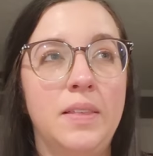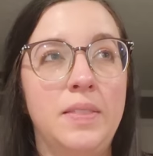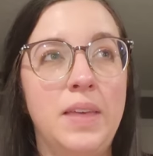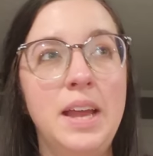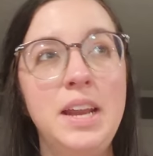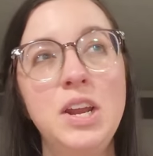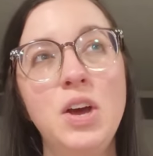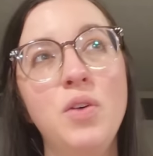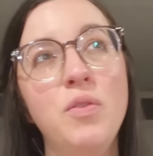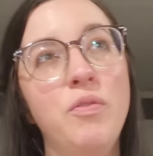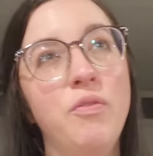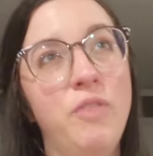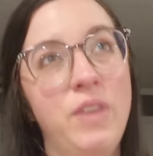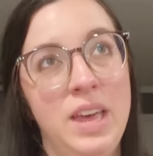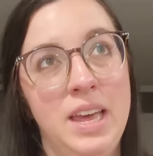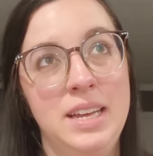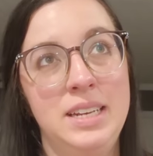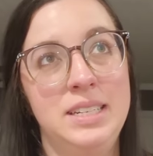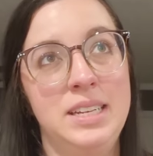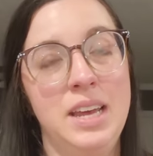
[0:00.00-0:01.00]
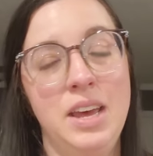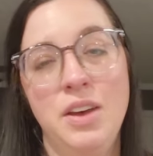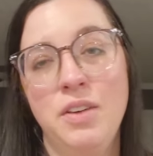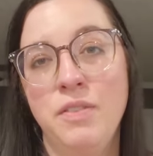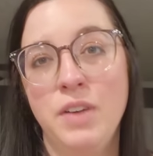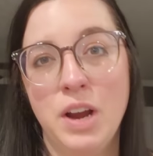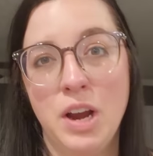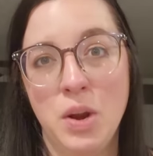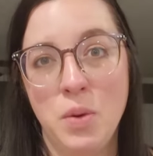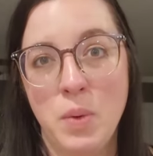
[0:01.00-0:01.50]
they don't fit
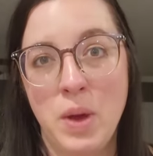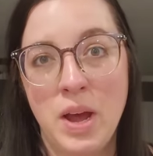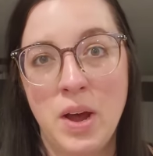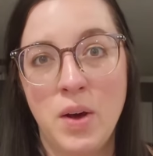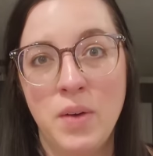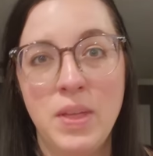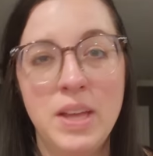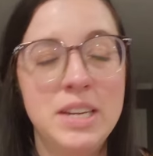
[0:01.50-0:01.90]
very well.